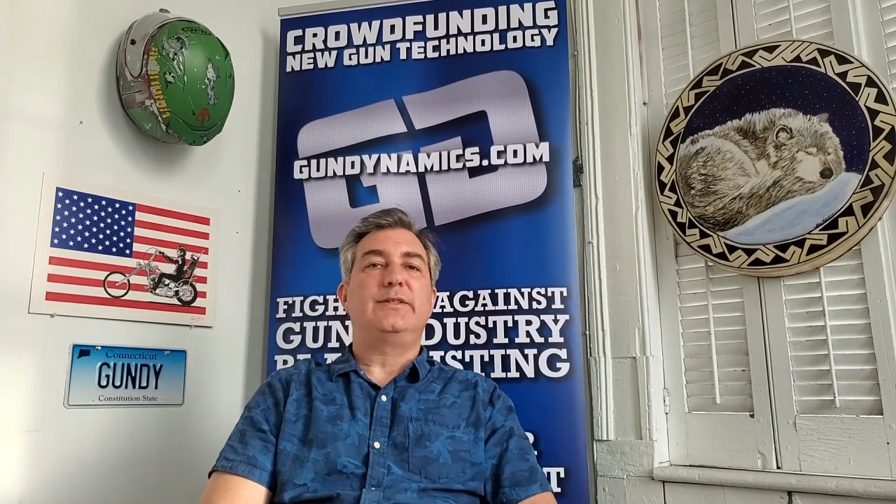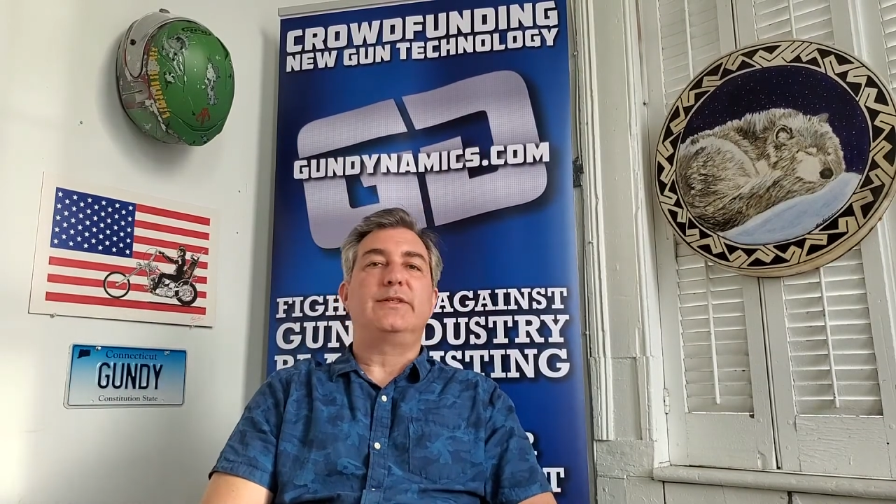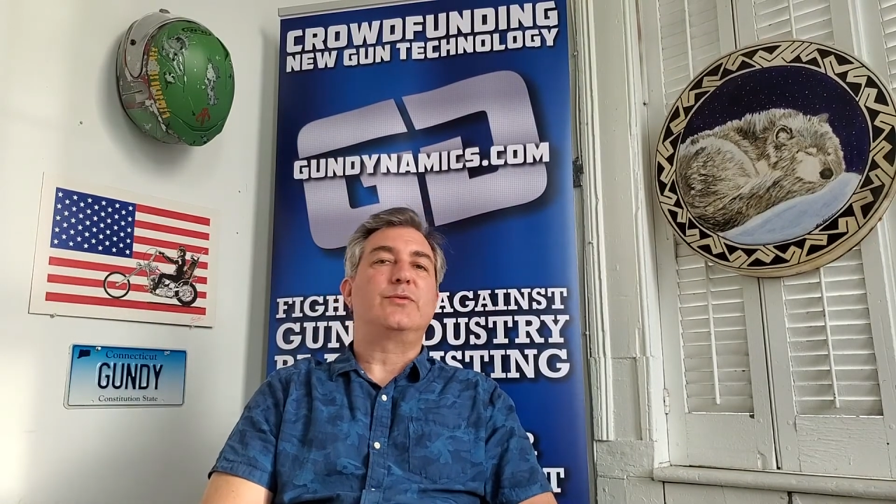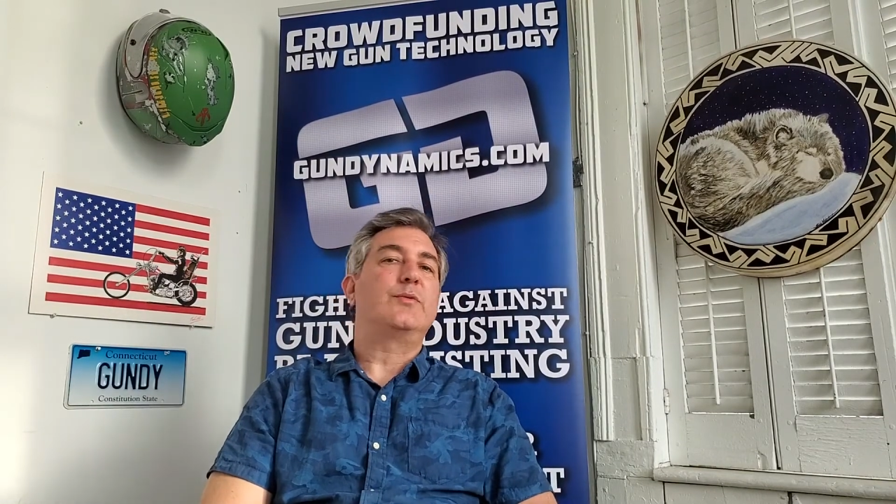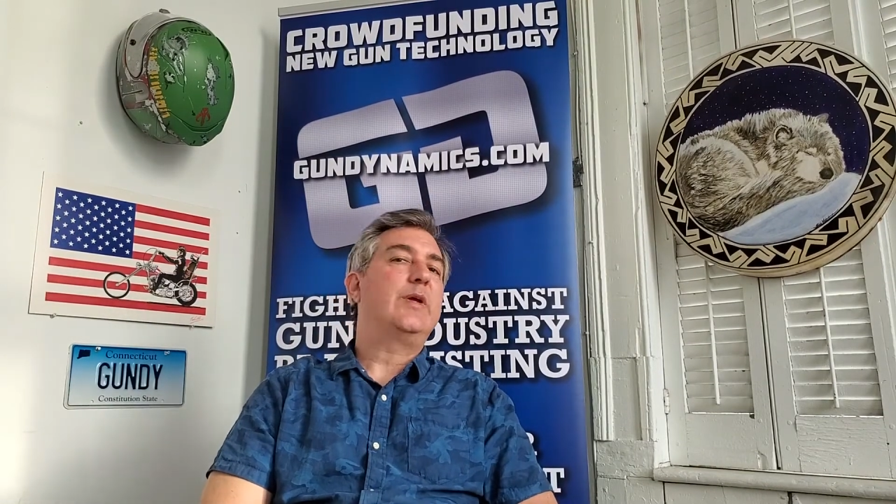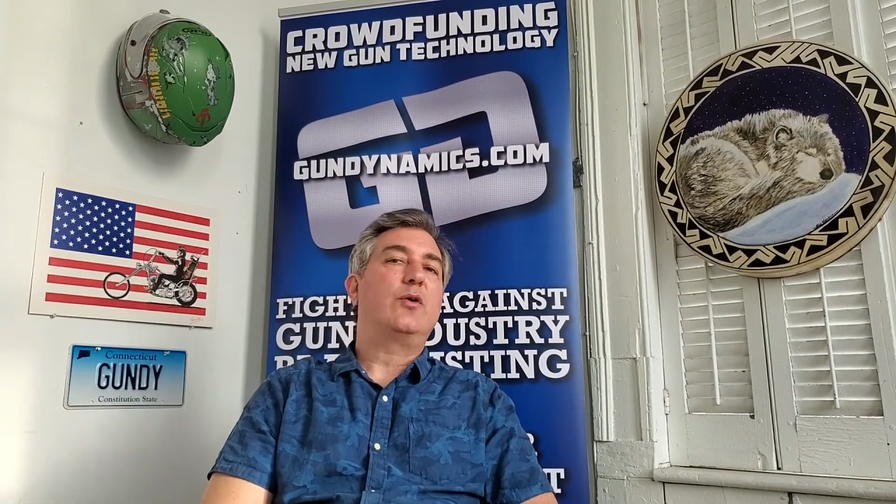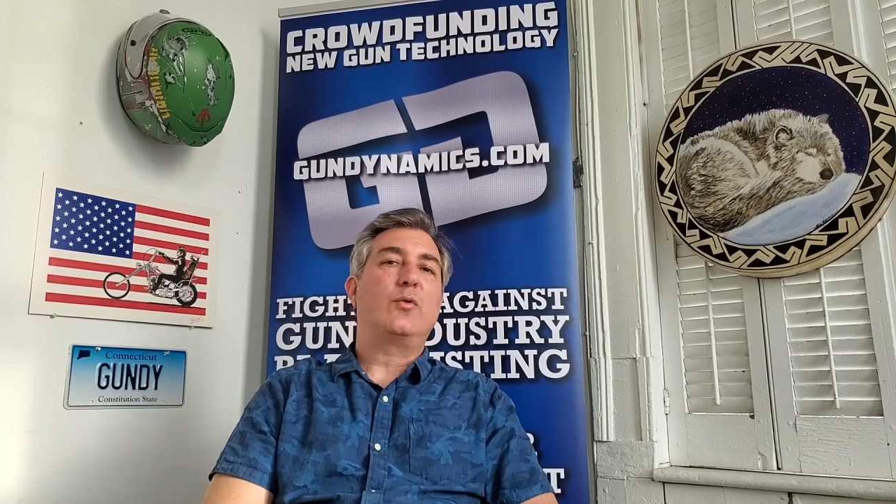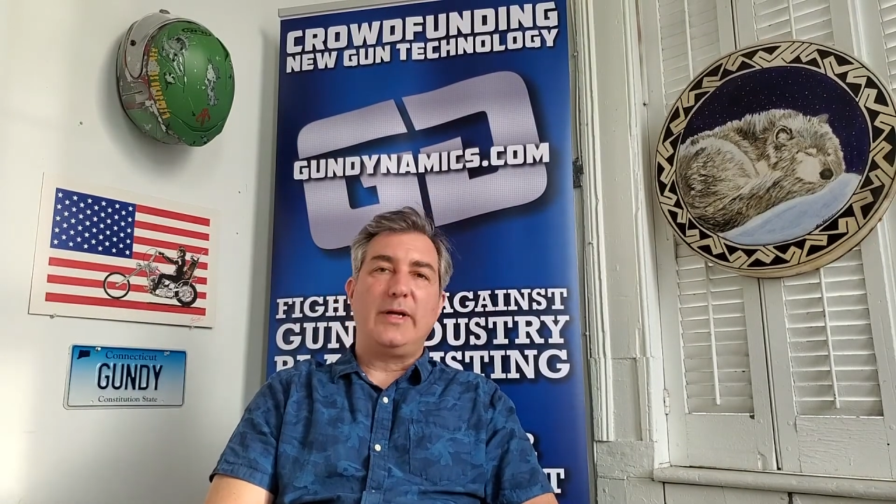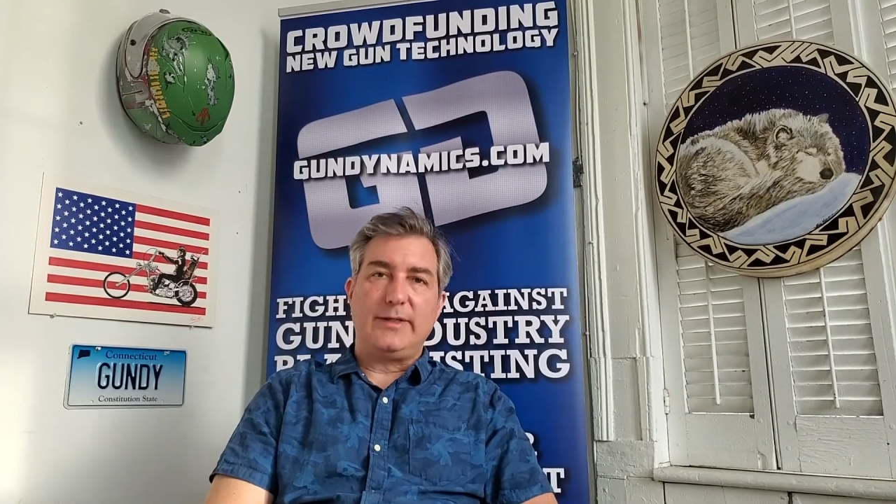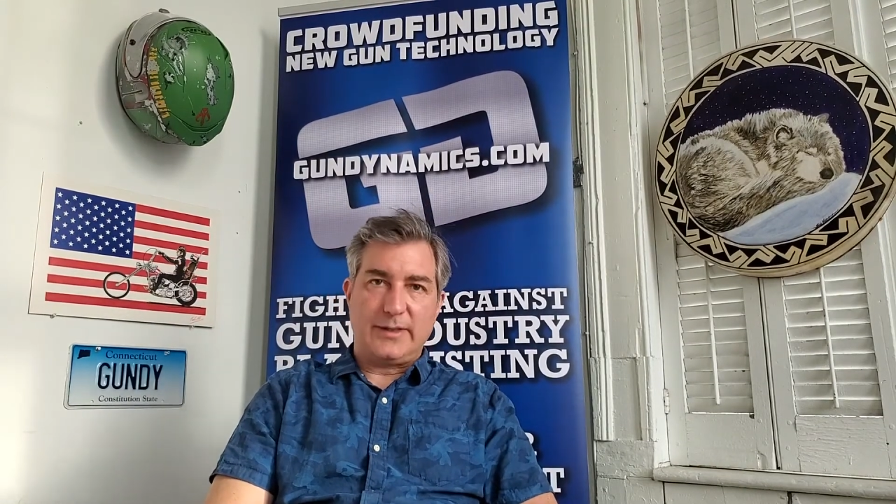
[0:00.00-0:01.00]
this would be a
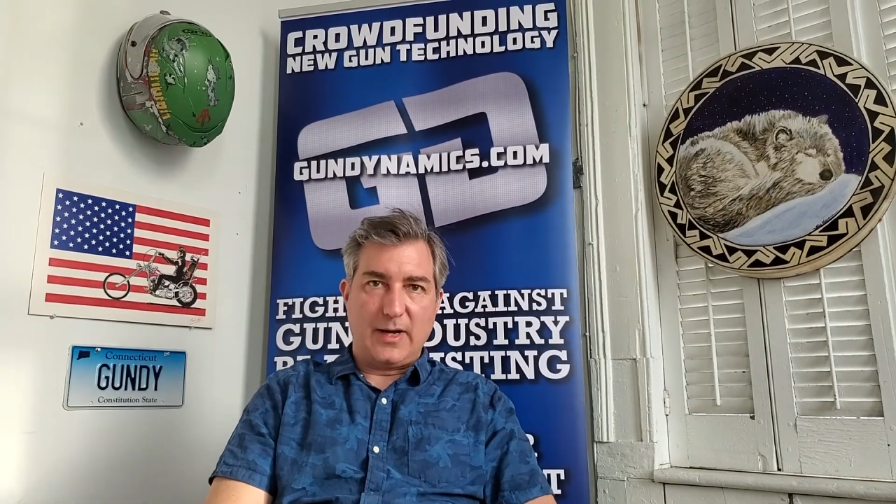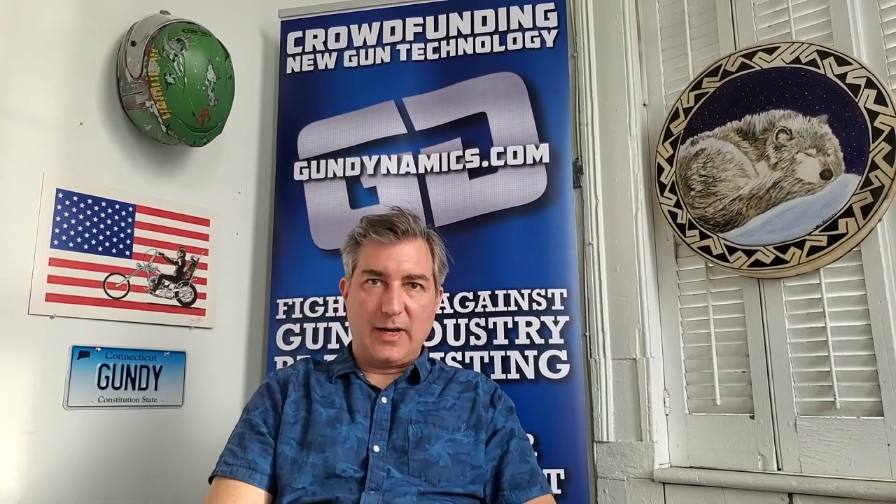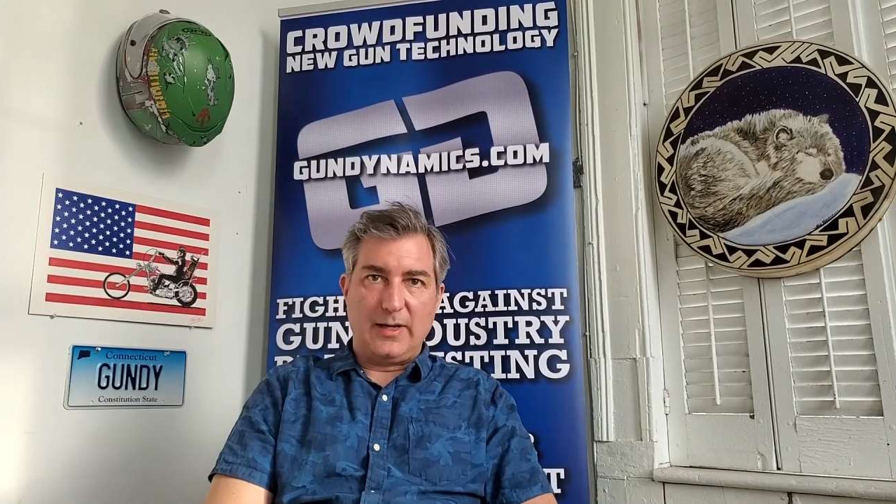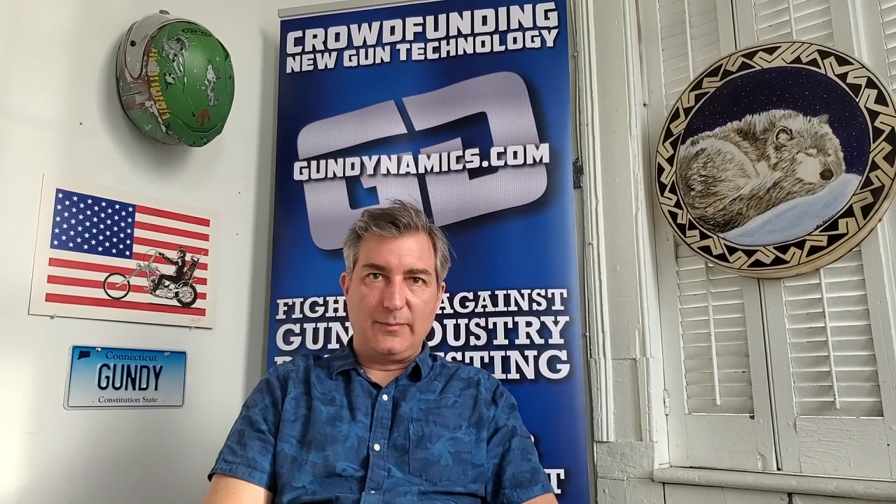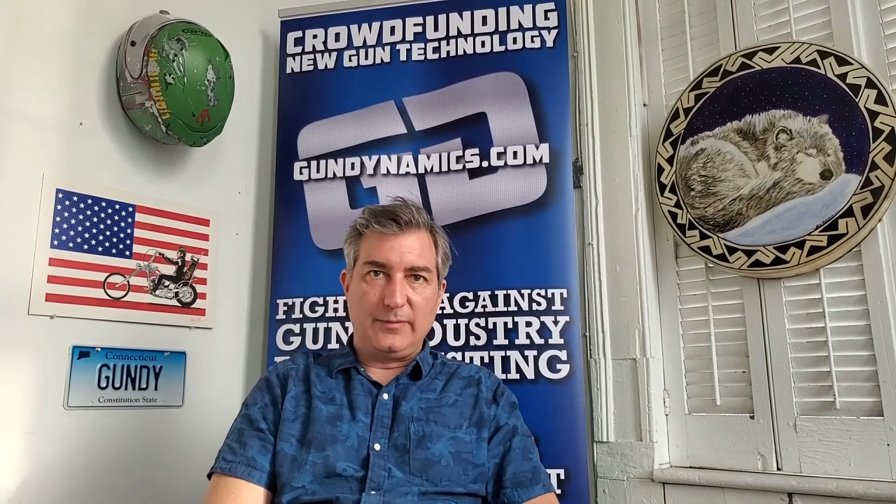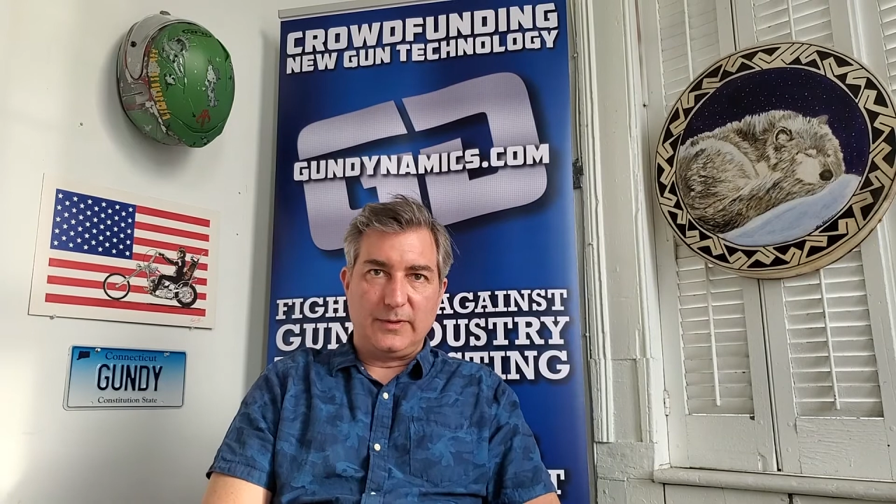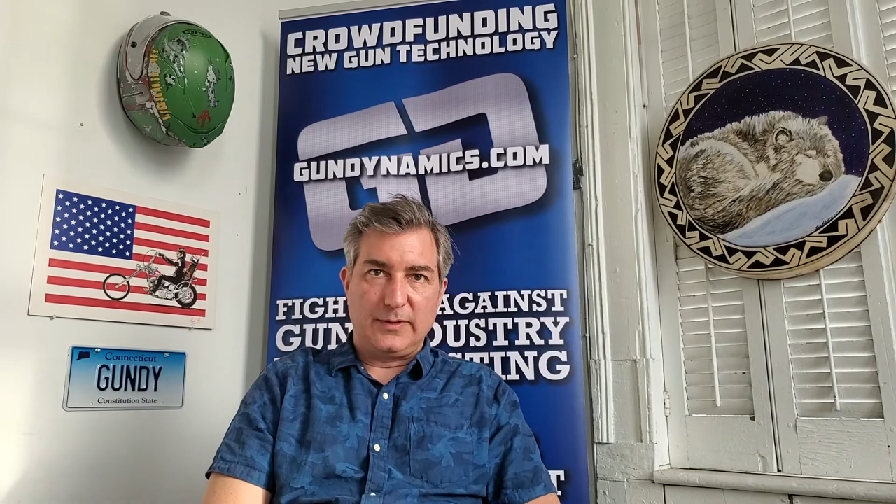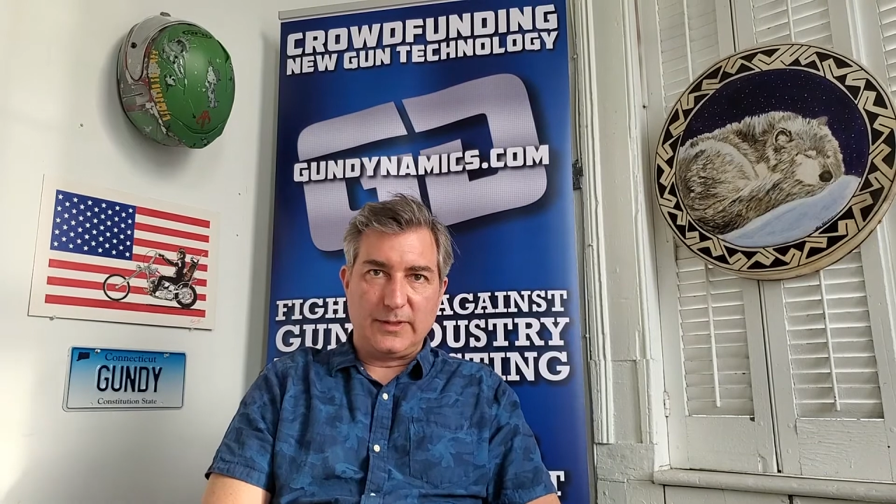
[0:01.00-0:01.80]
great time